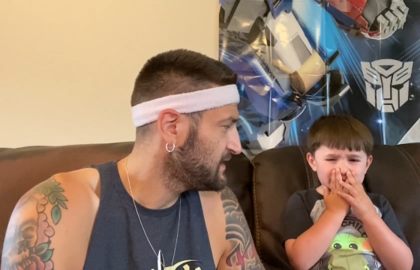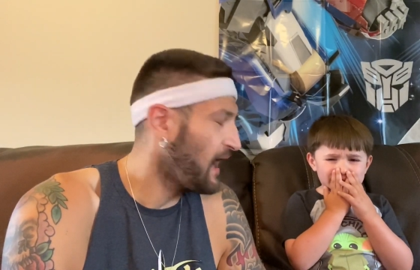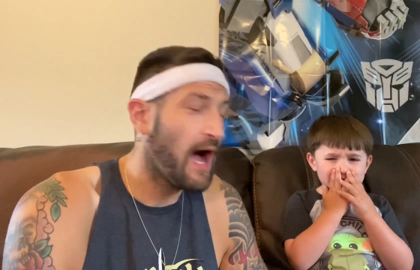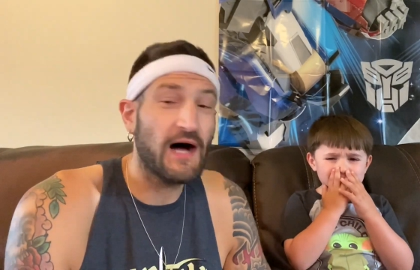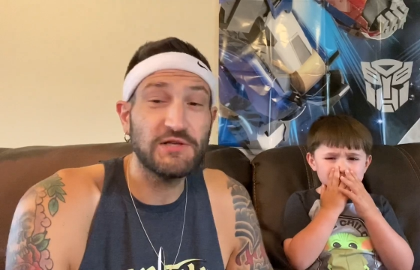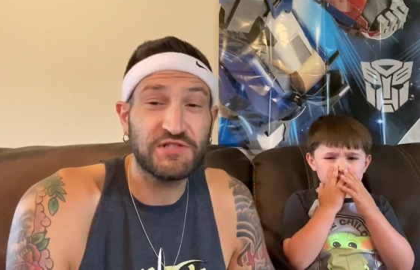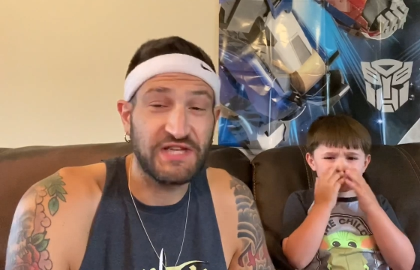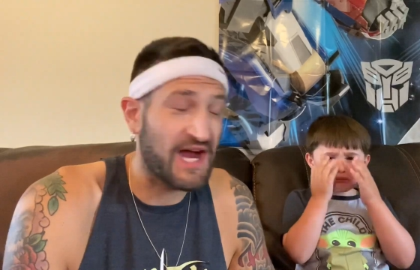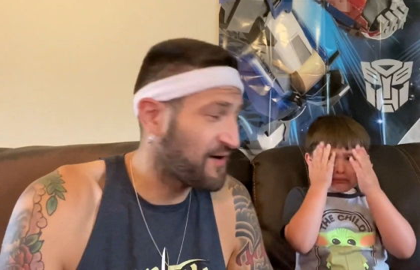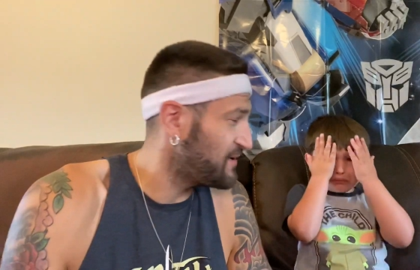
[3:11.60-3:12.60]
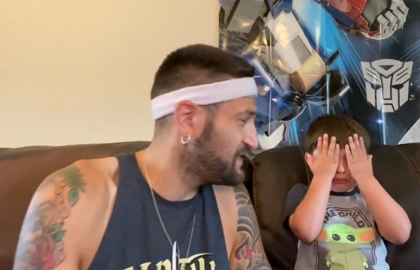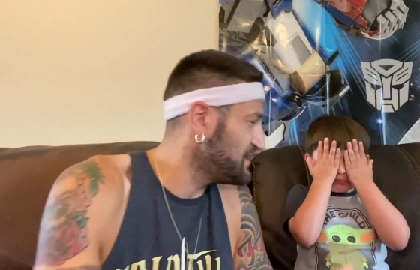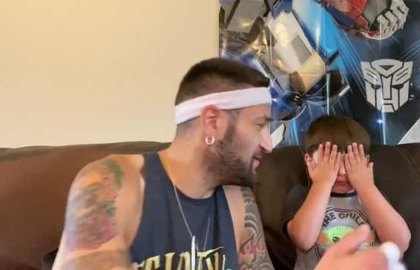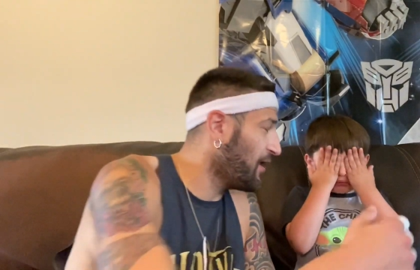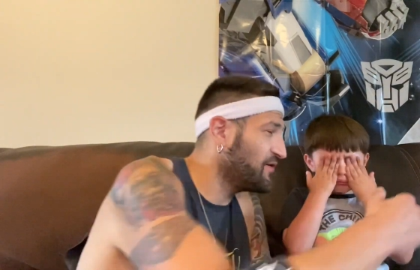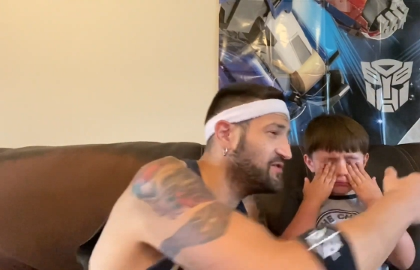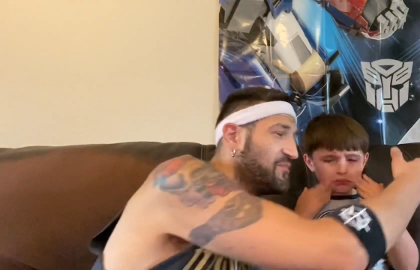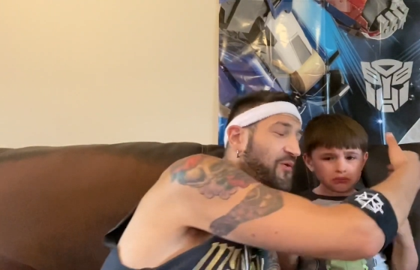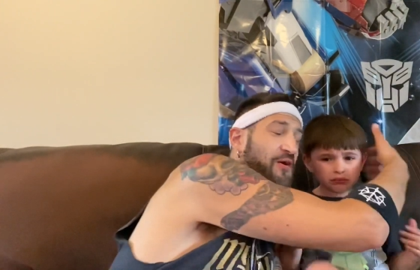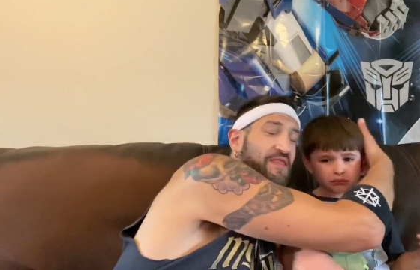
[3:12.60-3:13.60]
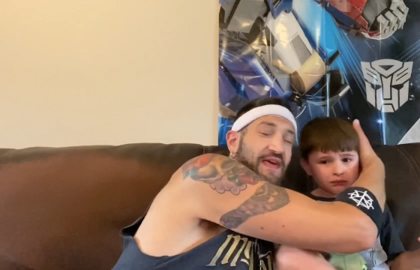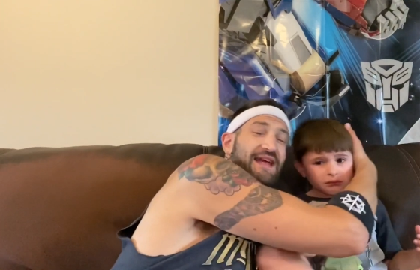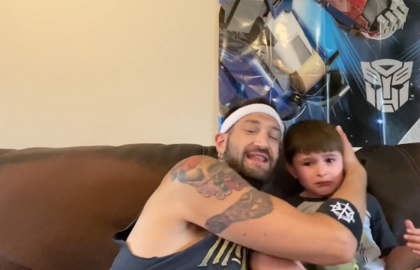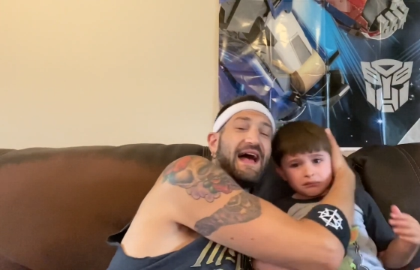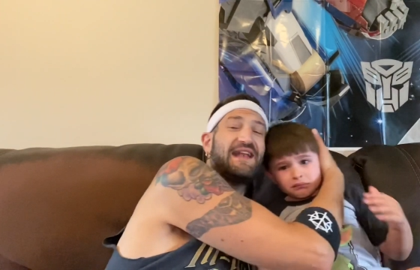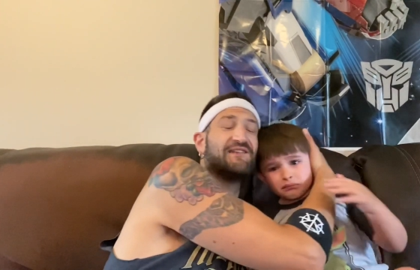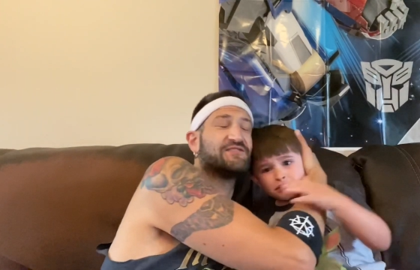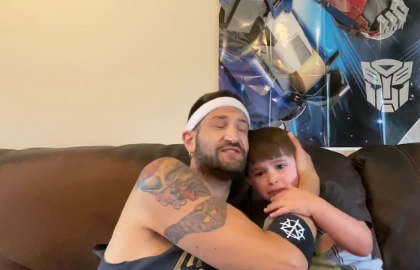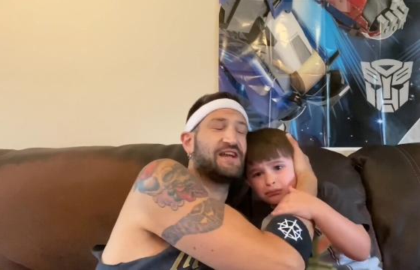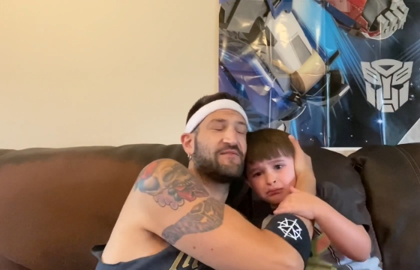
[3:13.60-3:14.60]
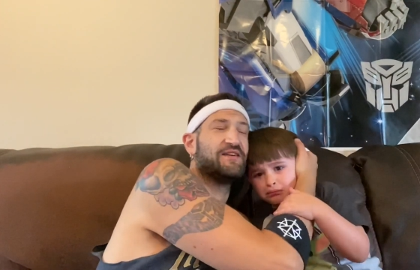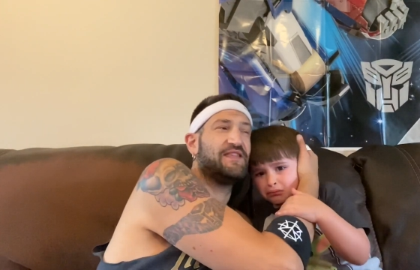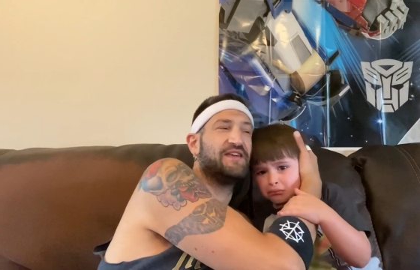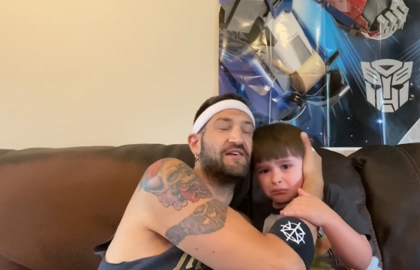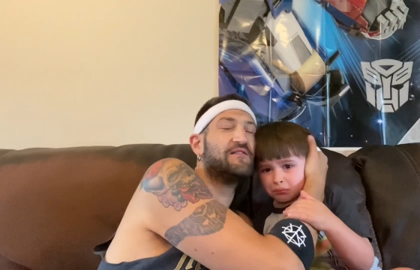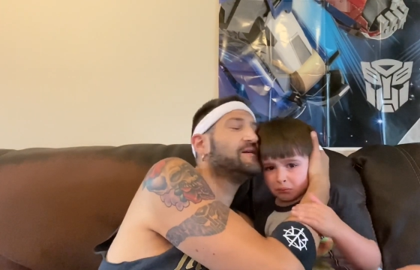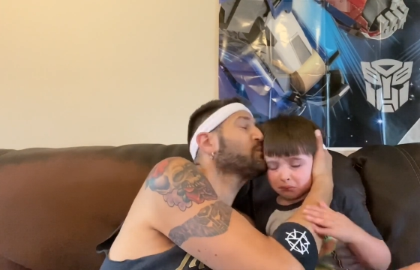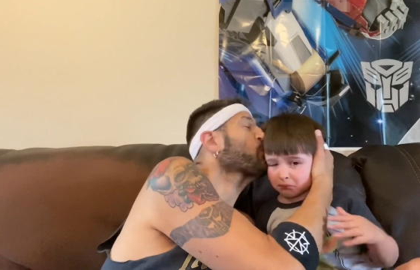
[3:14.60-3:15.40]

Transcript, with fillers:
Speaker 1: I'll share with you. Oh, you poor thing. Daddy will share with you.